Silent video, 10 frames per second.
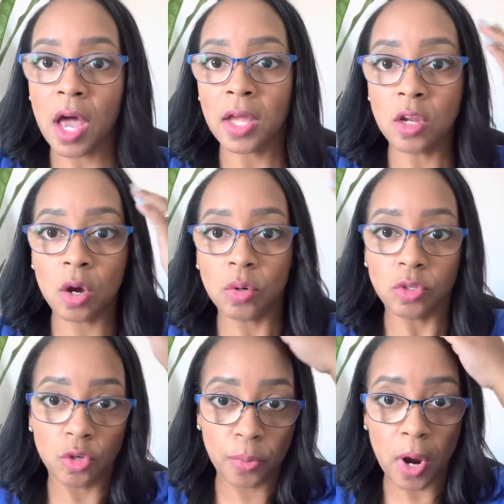I
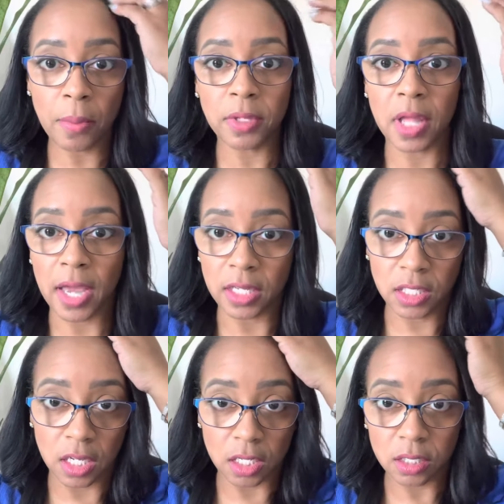know you probably like,
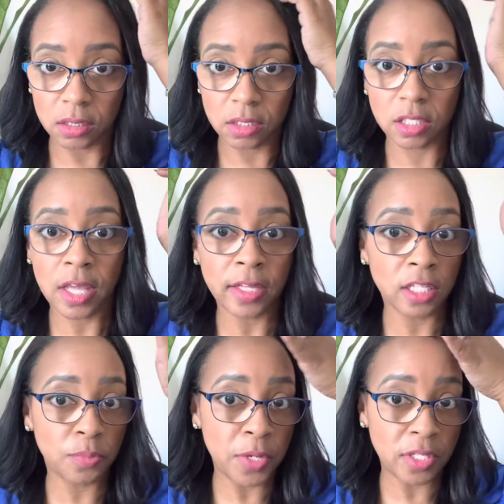look, just like
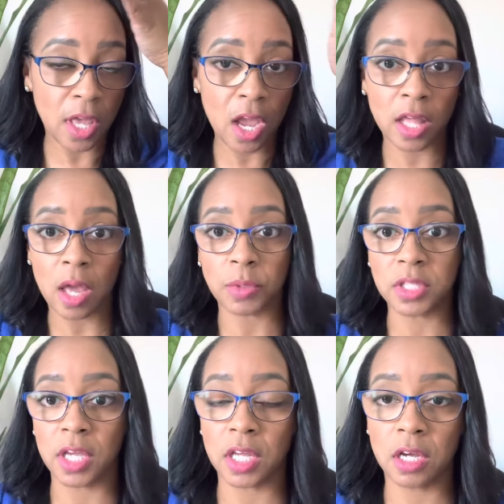this piece of hair that was
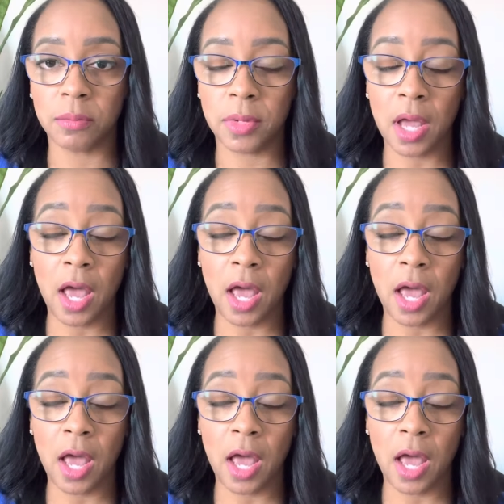sticking up,